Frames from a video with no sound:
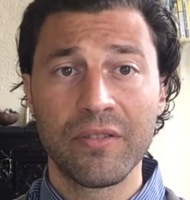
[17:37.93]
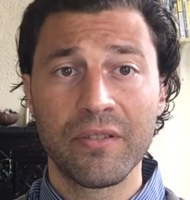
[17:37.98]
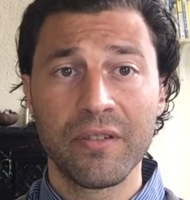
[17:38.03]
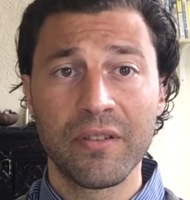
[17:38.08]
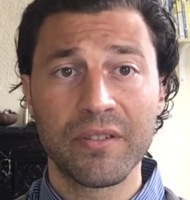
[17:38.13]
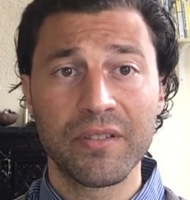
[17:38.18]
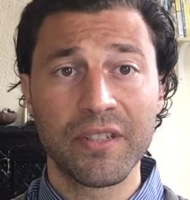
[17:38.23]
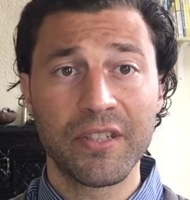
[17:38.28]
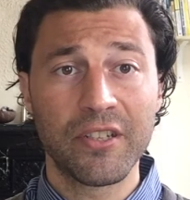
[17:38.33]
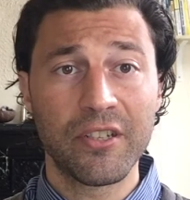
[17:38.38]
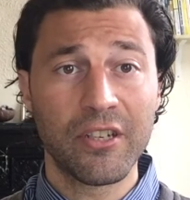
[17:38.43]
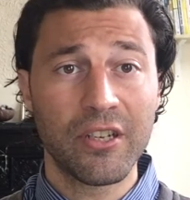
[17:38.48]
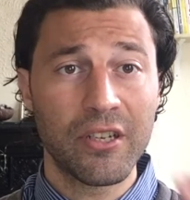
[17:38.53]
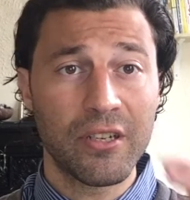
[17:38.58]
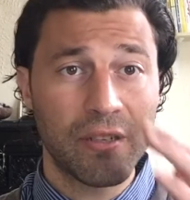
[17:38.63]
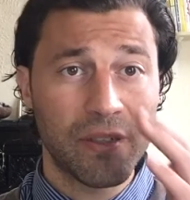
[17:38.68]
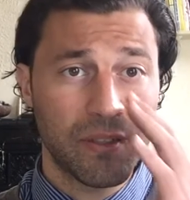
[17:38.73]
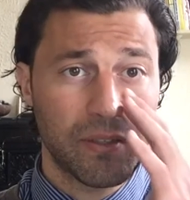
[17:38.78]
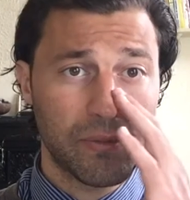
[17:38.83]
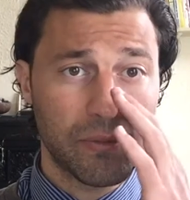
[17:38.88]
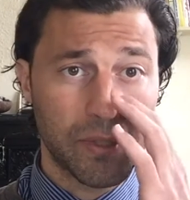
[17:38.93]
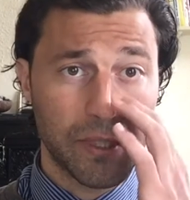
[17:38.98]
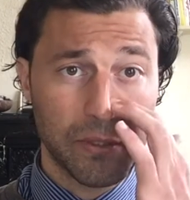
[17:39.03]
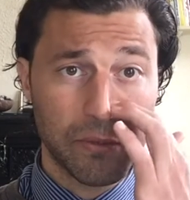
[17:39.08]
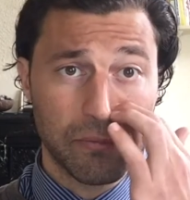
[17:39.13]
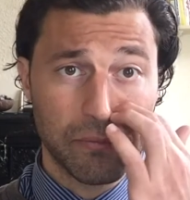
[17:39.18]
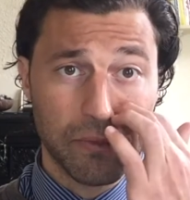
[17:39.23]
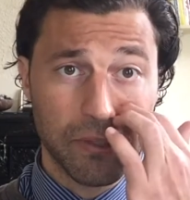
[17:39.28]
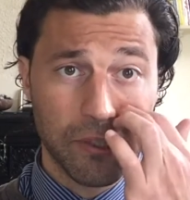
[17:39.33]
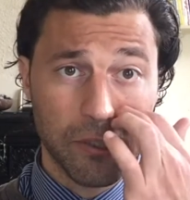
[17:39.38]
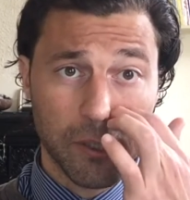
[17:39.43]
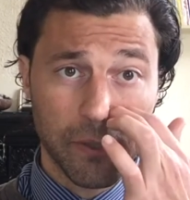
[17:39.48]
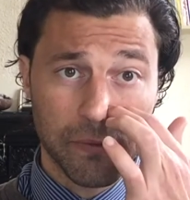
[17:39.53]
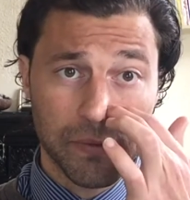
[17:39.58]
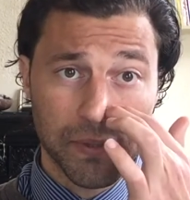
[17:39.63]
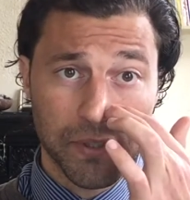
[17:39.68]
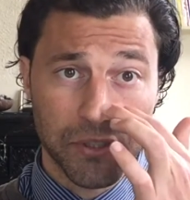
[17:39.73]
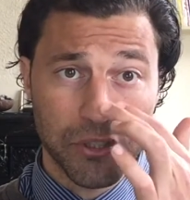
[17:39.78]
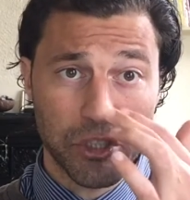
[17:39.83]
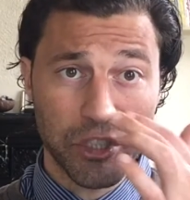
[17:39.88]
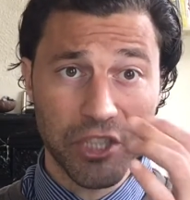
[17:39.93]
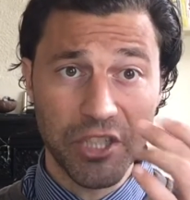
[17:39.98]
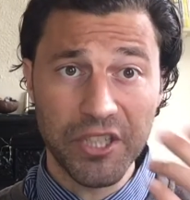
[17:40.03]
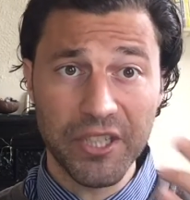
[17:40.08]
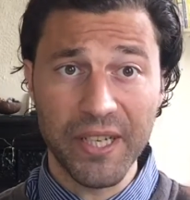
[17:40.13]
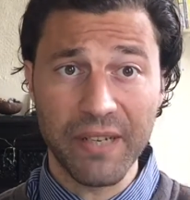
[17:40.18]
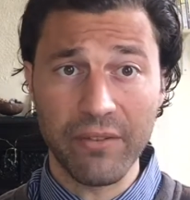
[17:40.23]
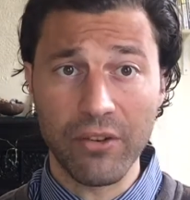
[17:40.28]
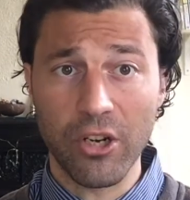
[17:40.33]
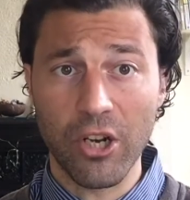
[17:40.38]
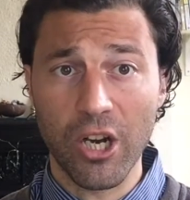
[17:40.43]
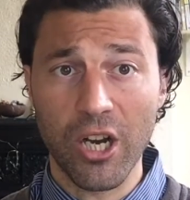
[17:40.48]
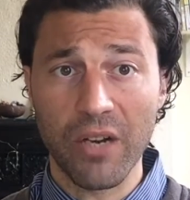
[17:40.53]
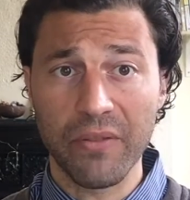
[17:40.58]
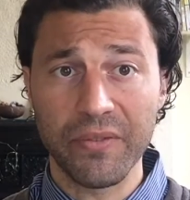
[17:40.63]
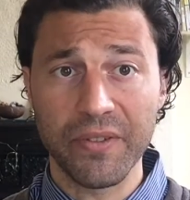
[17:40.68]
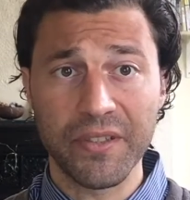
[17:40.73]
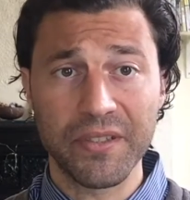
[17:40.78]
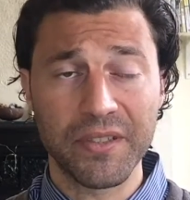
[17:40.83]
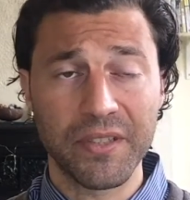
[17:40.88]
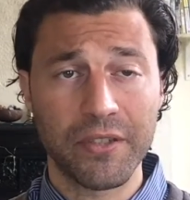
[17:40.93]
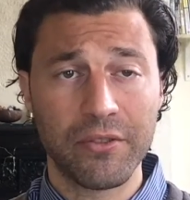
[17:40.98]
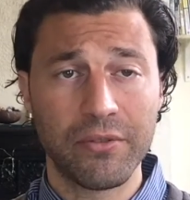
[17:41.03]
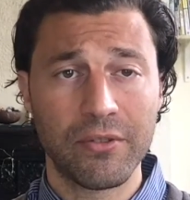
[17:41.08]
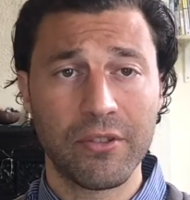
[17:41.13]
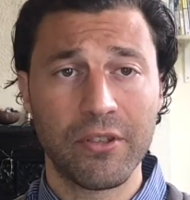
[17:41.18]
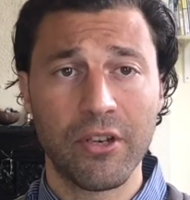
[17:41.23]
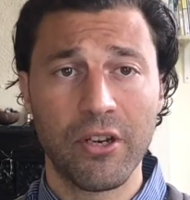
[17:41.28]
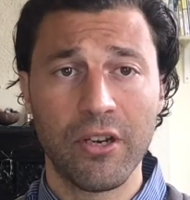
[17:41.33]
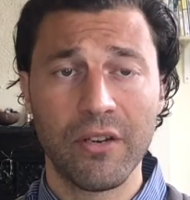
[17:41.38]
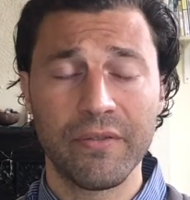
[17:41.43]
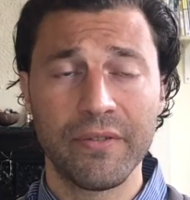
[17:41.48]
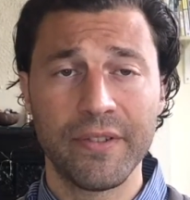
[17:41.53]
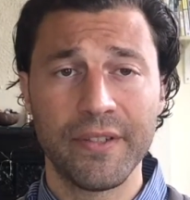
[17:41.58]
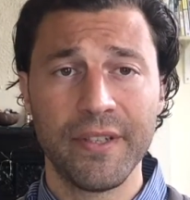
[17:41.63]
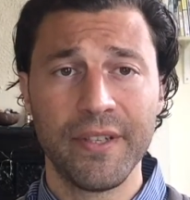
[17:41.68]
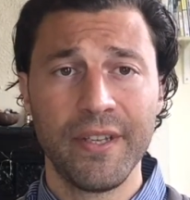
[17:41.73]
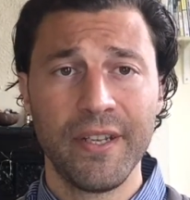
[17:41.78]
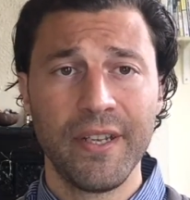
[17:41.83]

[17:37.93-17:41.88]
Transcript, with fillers: I was like, God, uh, what I would really love is to cheat, have a coffee, because I quit coffee,